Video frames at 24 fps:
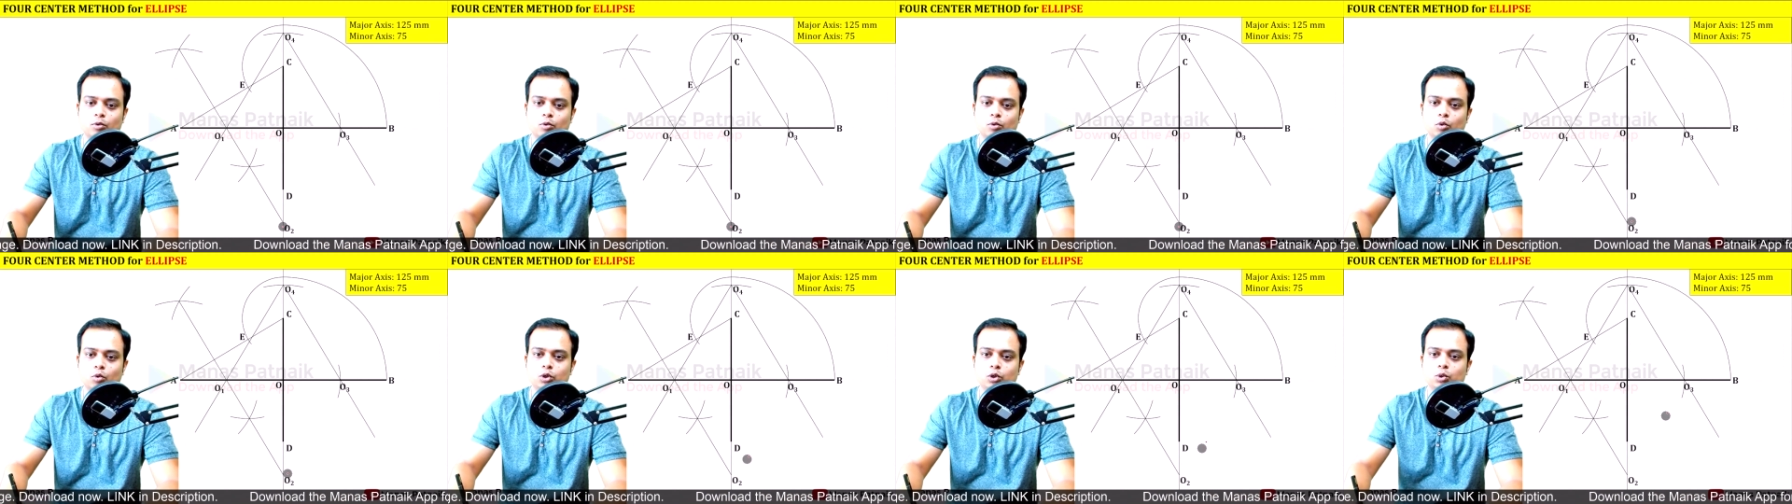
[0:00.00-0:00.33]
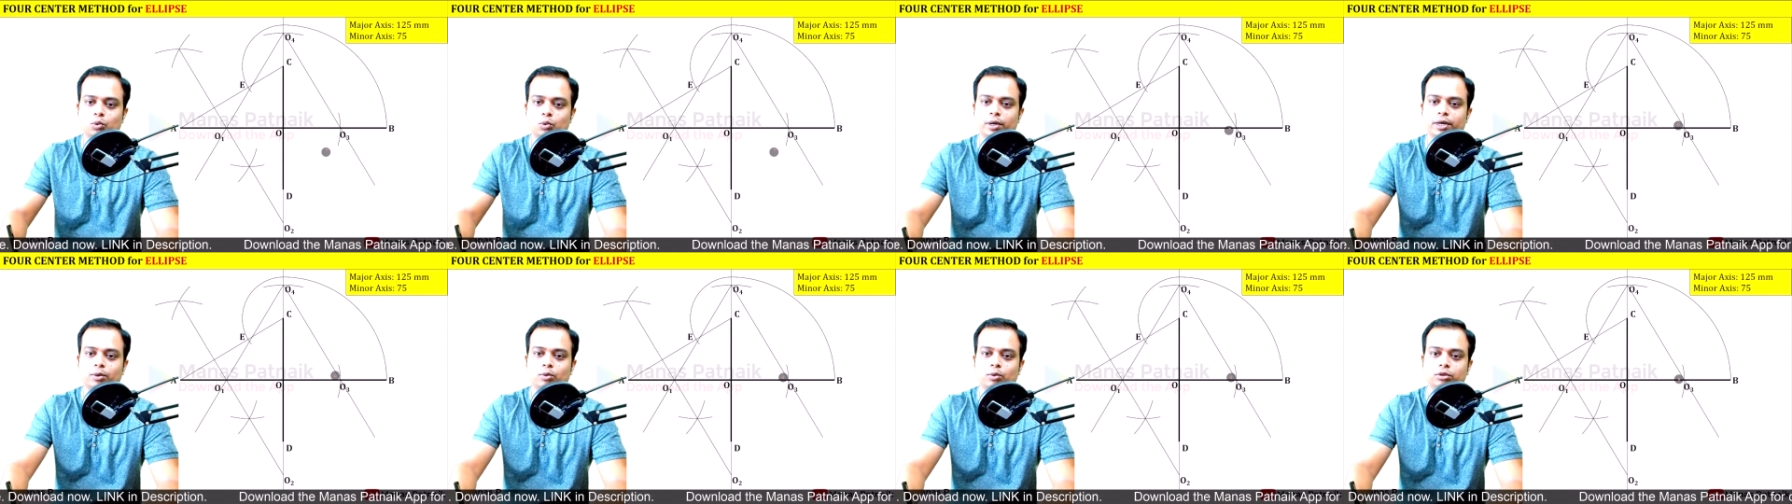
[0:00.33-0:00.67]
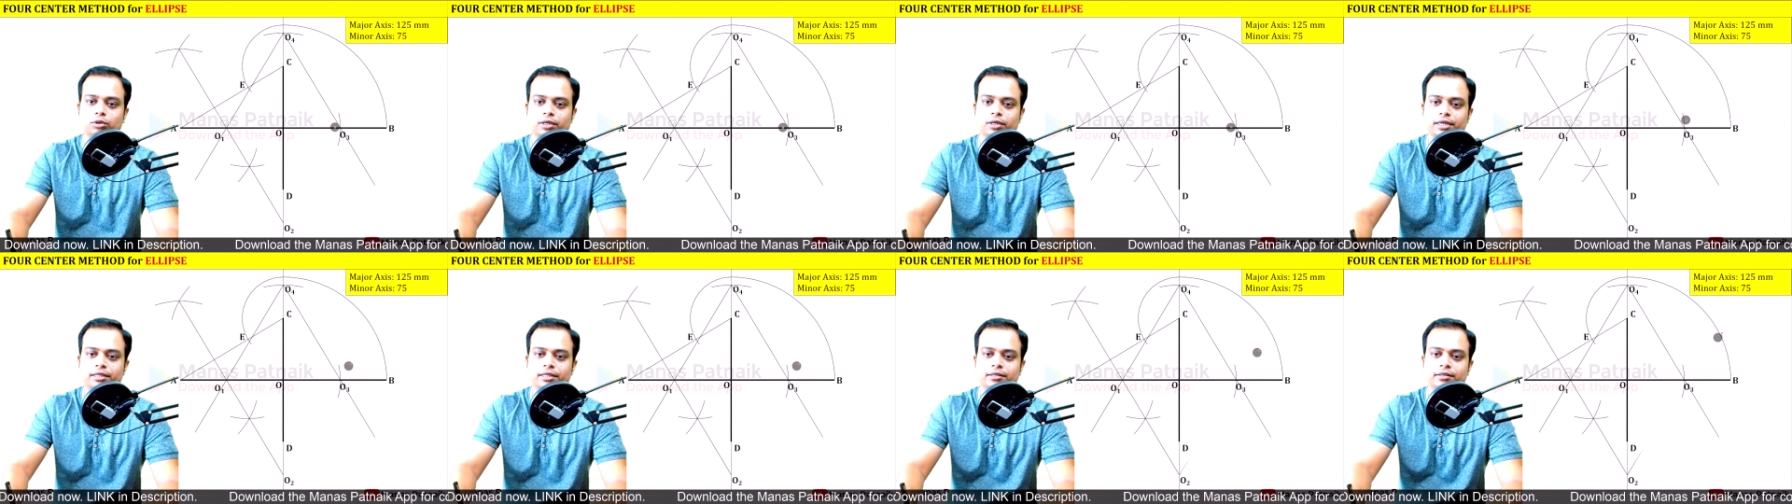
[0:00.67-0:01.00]
O2 and
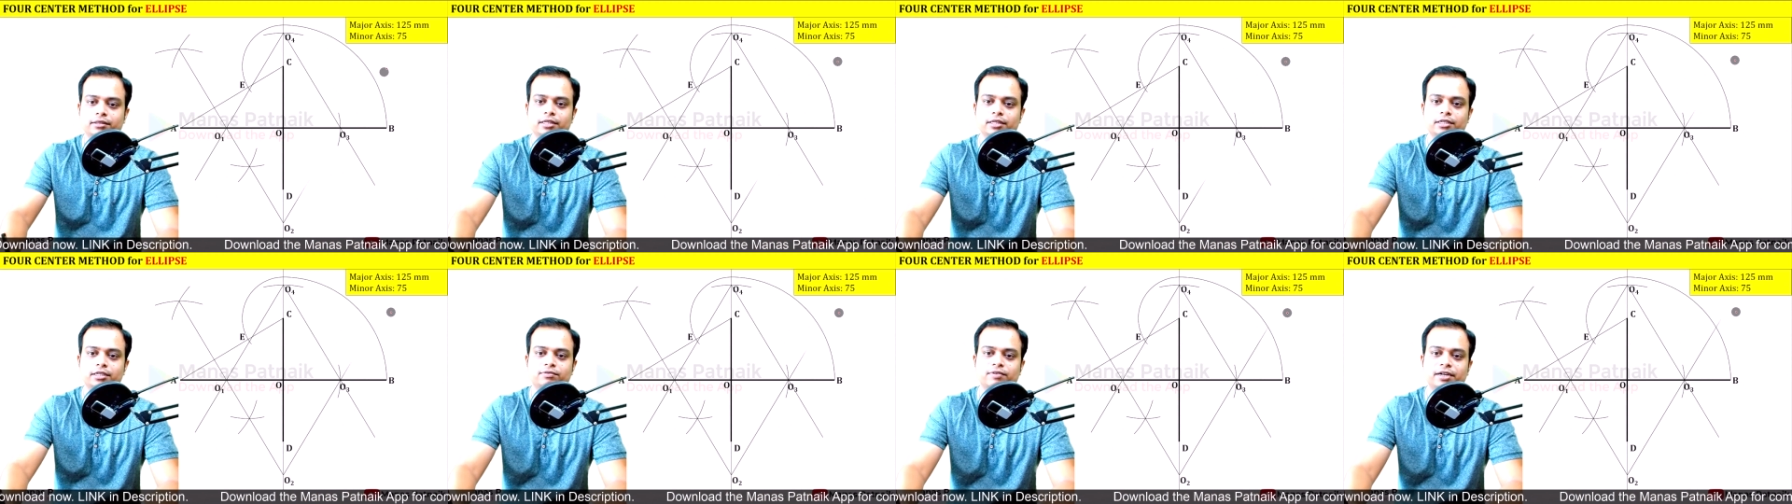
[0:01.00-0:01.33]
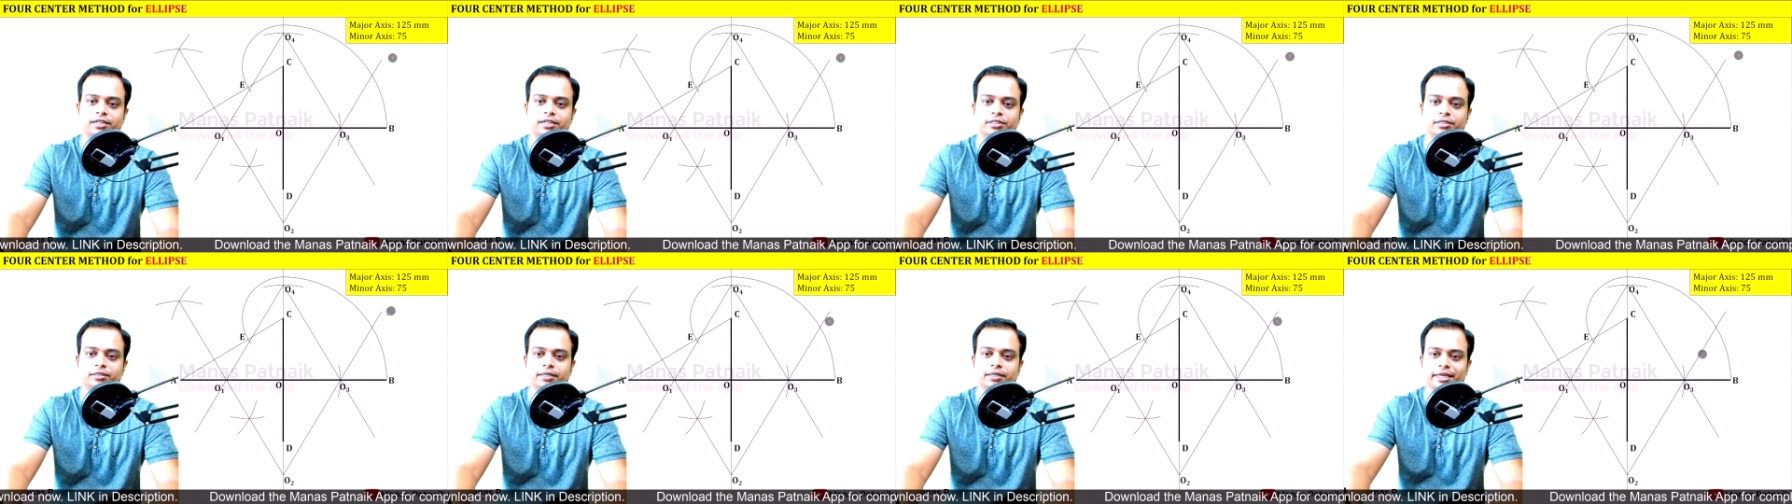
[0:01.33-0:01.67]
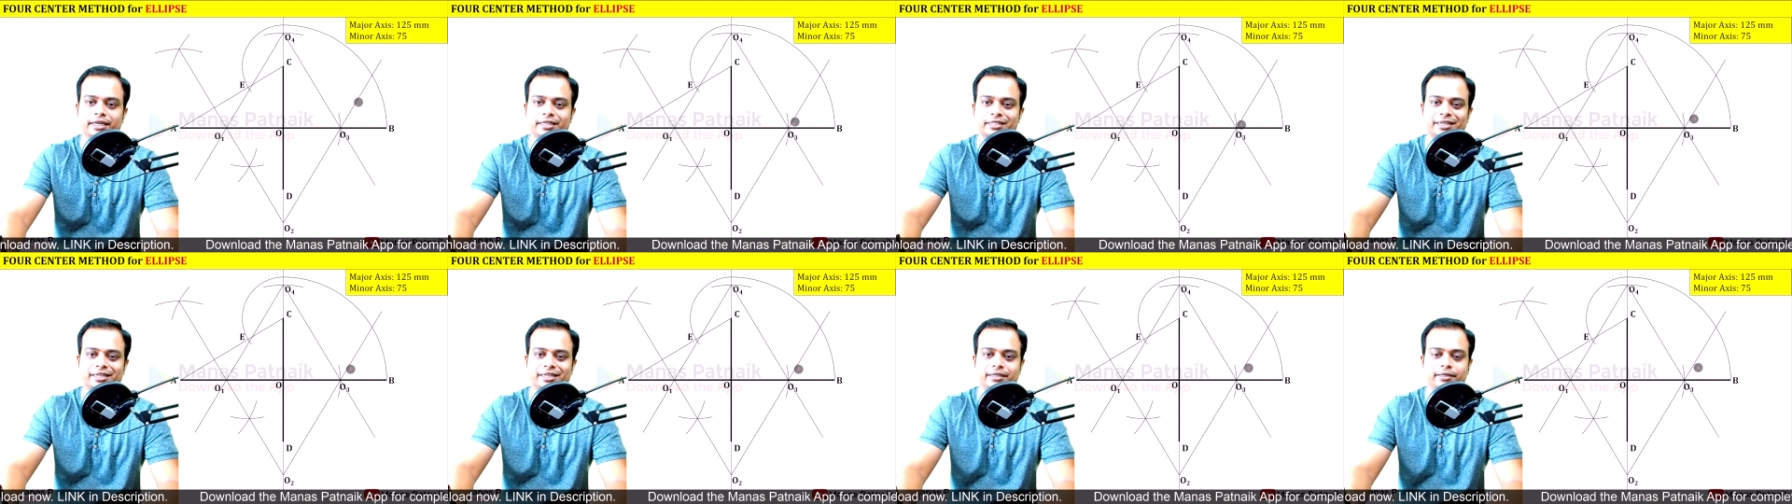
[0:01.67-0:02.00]
O3 this fashion,
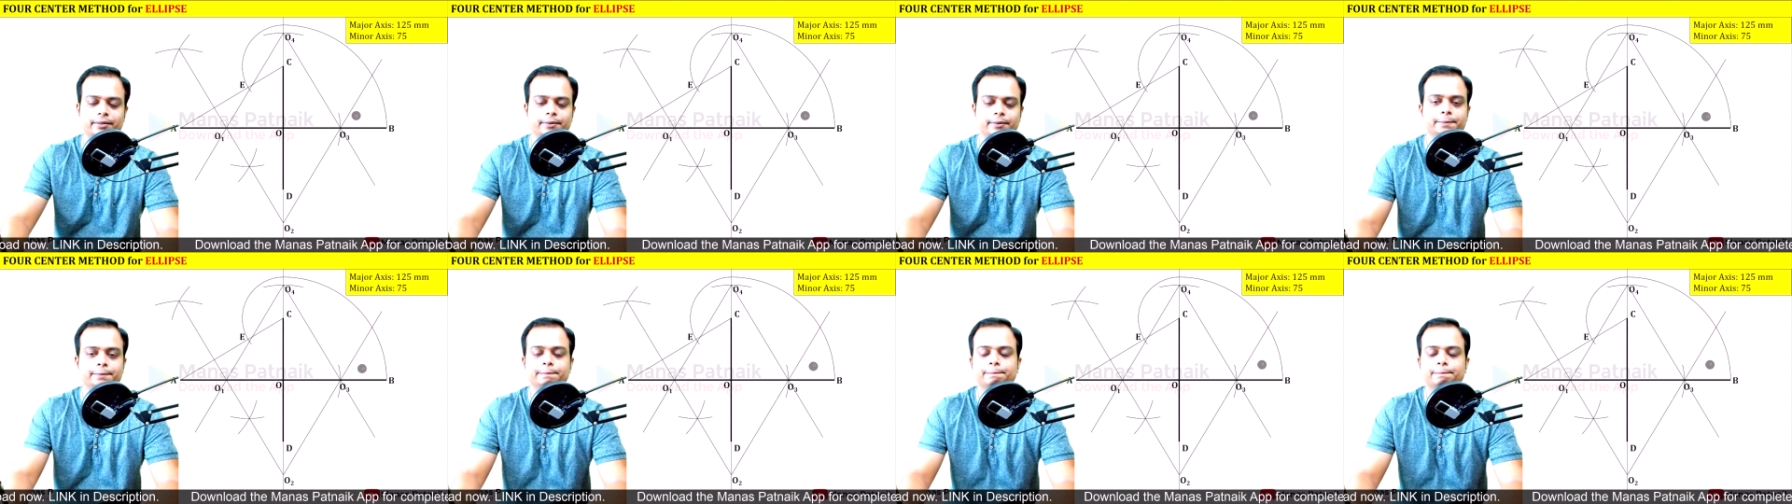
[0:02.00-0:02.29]
extend.